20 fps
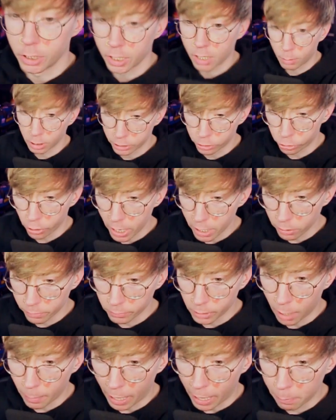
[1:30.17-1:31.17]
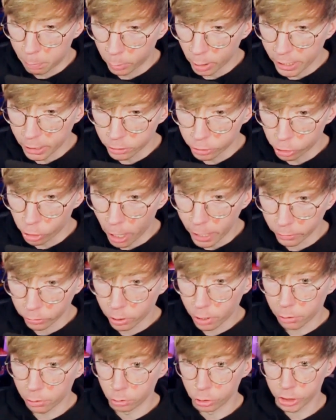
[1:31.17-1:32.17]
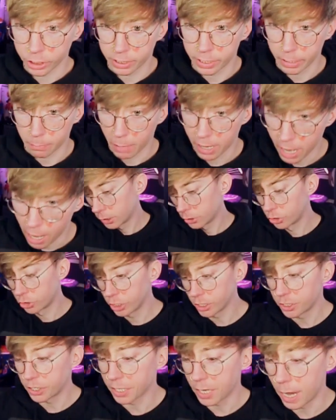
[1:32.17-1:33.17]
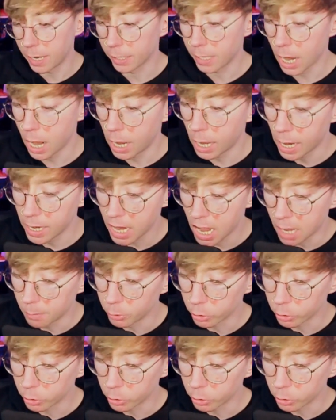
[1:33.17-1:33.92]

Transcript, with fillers: I play it straight too, just like my hair's just the kind of guy I am.